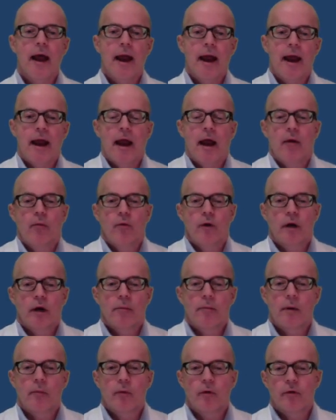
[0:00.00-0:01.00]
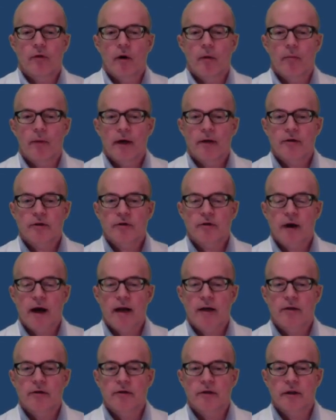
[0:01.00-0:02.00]
and we come up with our best
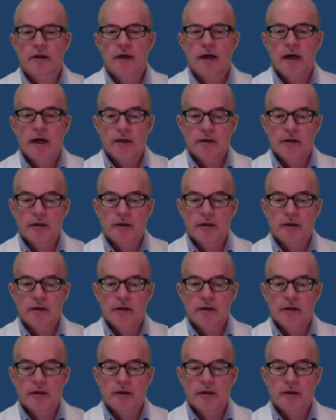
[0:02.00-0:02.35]
strategy.